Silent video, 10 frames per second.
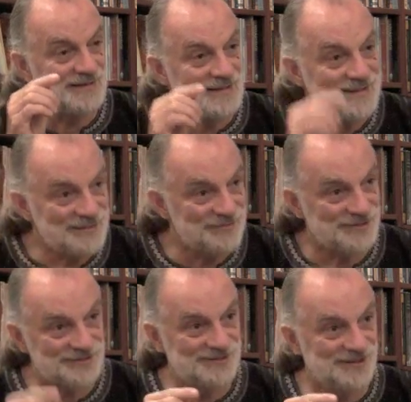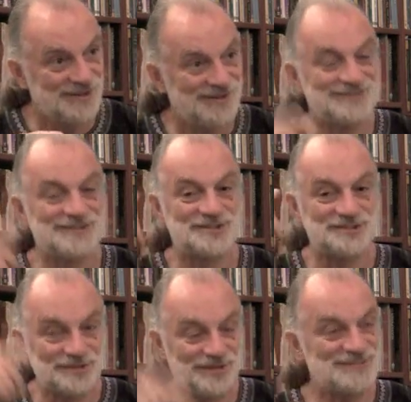even the
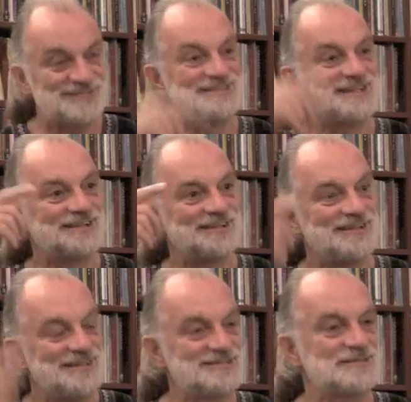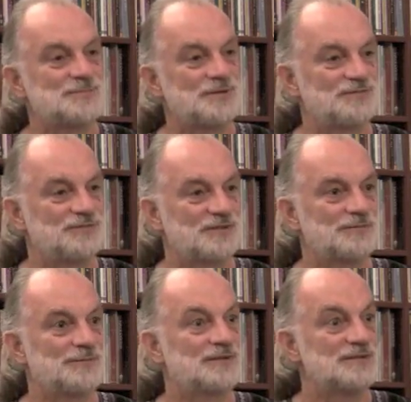thoughts that it isn't
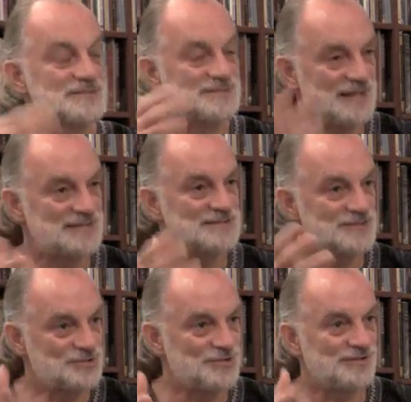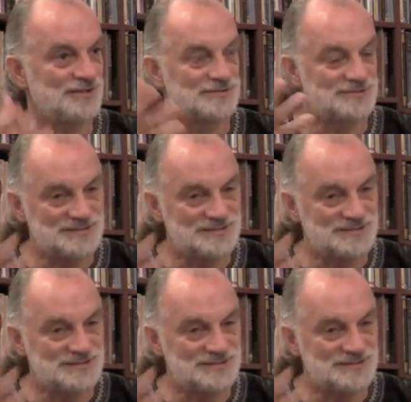perfect, because that's the journey, to